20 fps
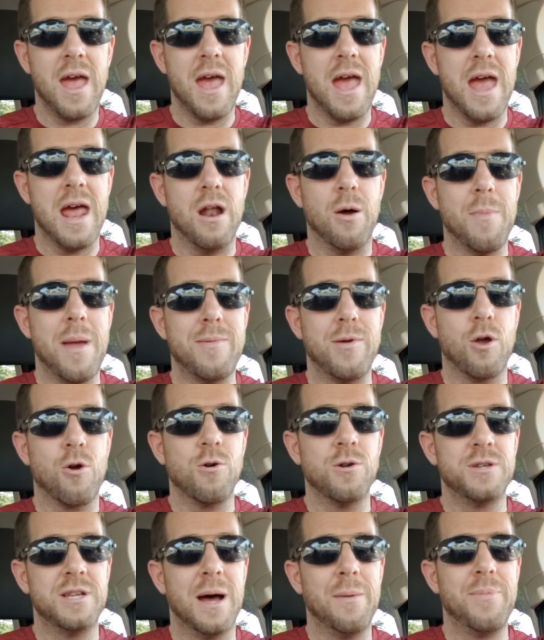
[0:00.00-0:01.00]
and maybe
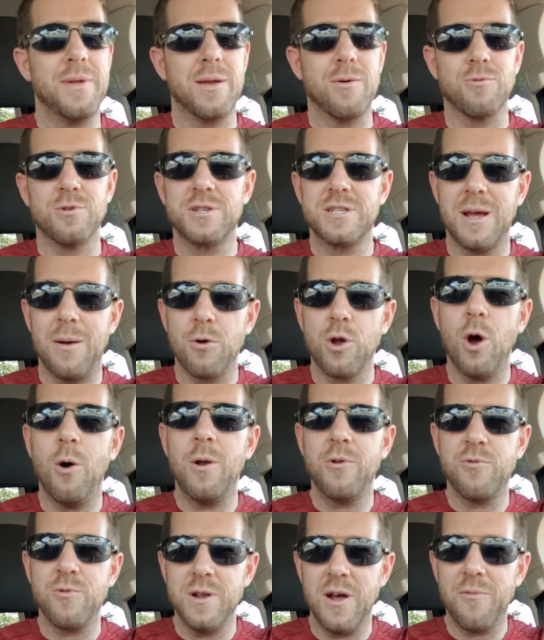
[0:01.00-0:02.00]
her dumping, or going
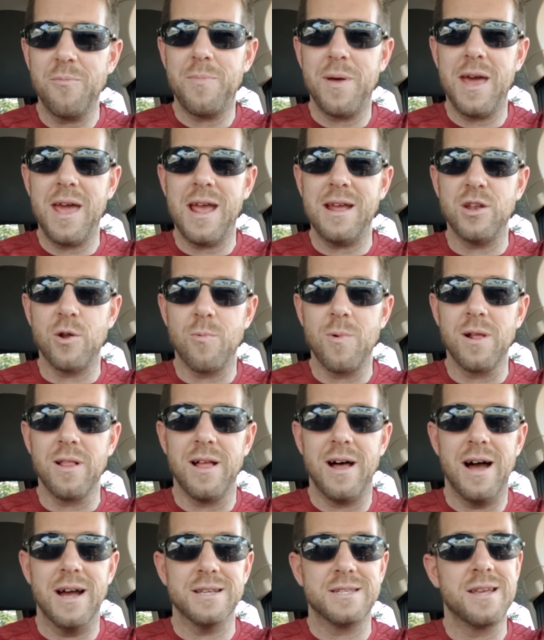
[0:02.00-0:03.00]
through enough pain to
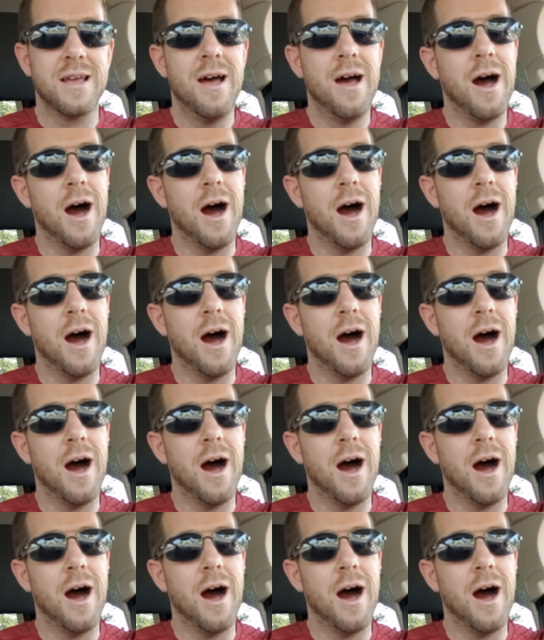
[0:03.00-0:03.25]
realize,